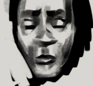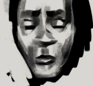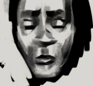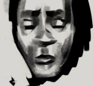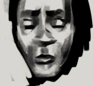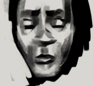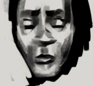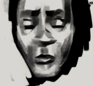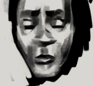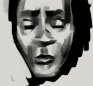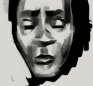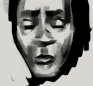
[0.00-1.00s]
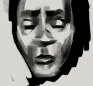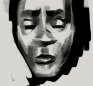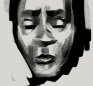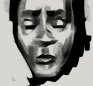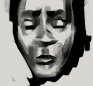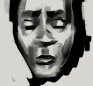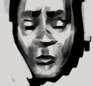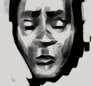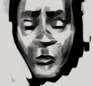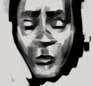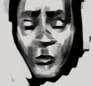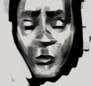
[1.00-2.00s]

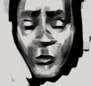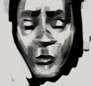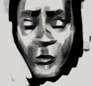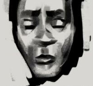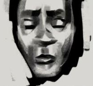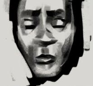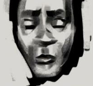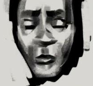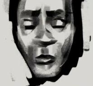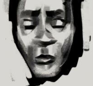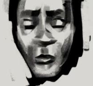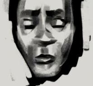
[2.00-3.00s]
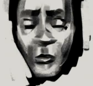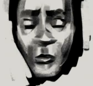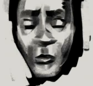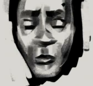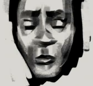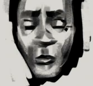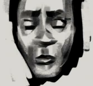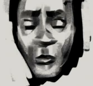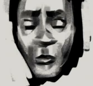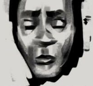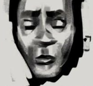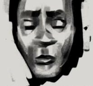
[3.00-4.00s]

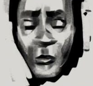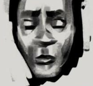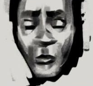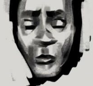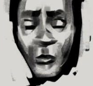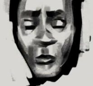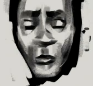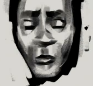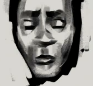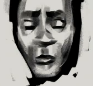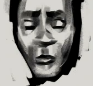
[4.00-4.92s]
[no speech]